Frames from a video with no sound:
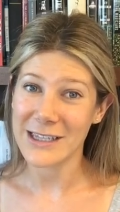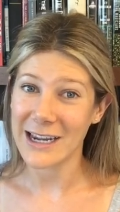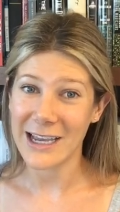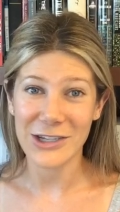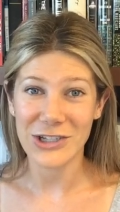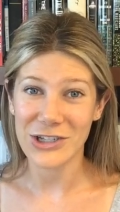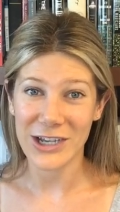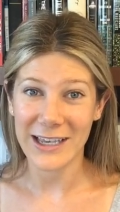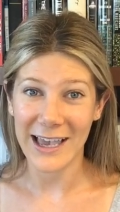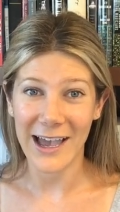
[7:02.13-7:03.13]
that I should
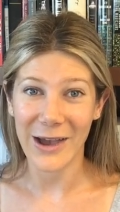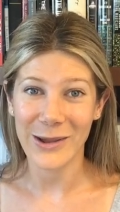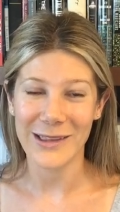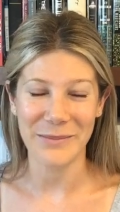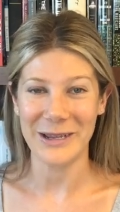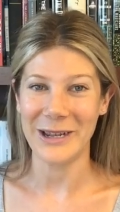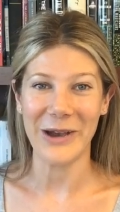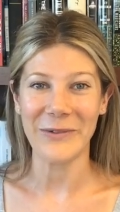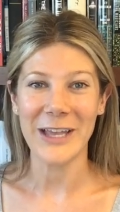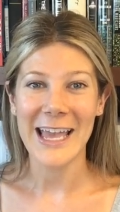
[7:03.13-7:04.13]
check out? Let me
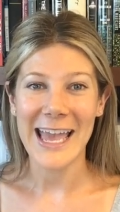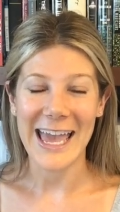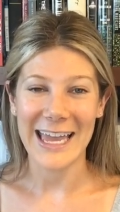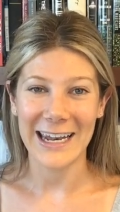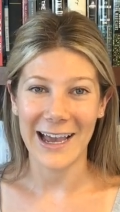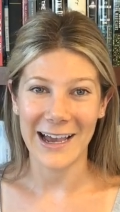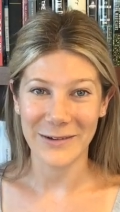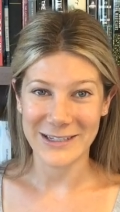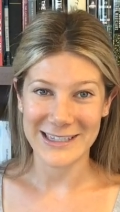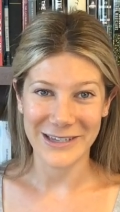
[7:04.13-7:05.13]
know, and I
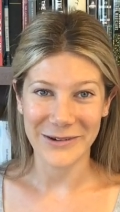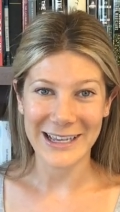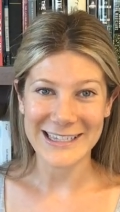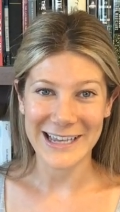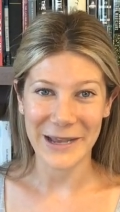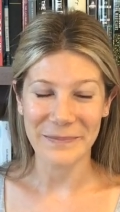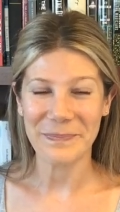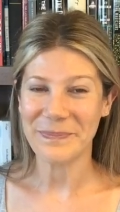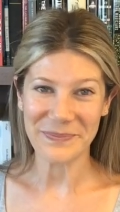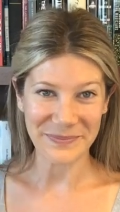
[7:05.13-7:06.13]
will see you next time.
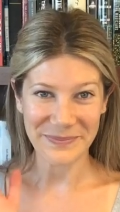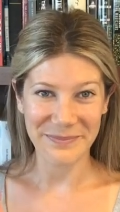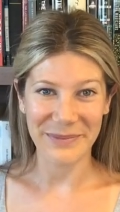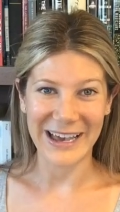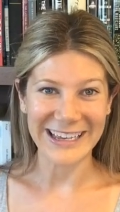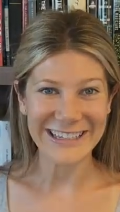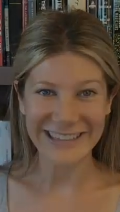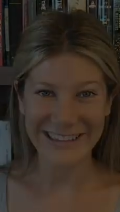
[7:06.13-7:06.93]
Bye.